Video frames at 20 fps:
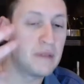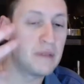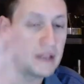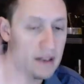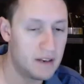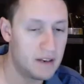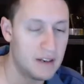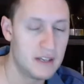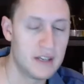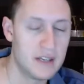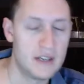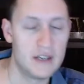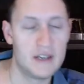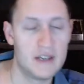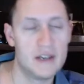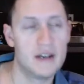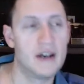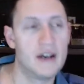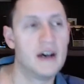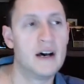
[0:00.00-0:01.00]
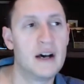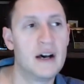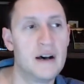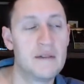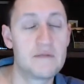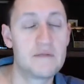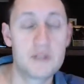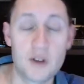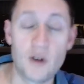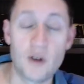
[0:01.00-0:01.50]
and uh,
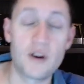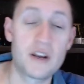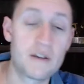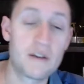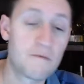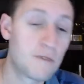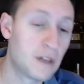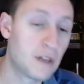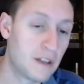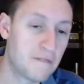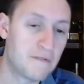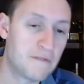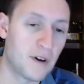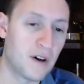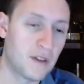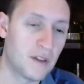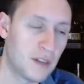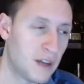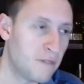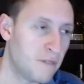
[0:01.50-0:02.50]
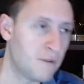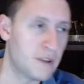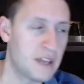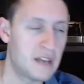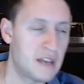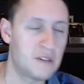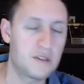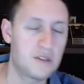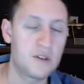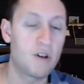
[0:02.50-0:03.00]
I'm starting to really fall in love with
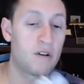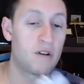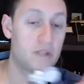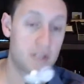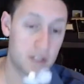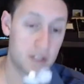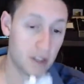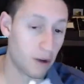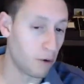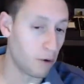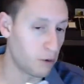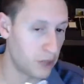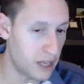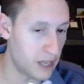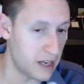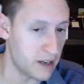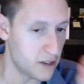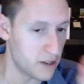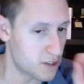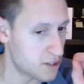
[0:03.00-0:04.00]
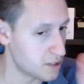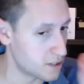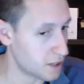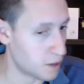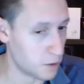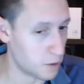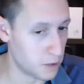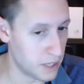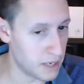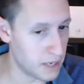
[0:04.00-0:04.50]
Ensar slowly,
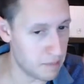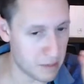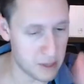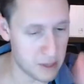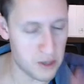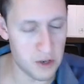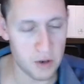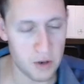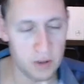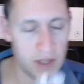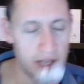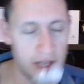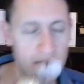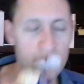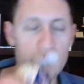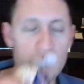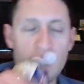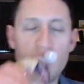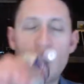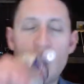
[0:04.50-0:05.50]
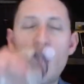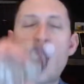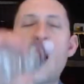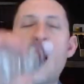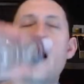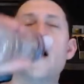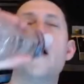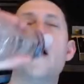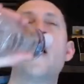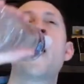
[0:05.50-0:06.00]
slowly but surely.
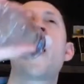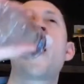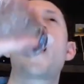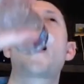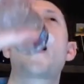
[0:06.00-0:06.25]
Uh,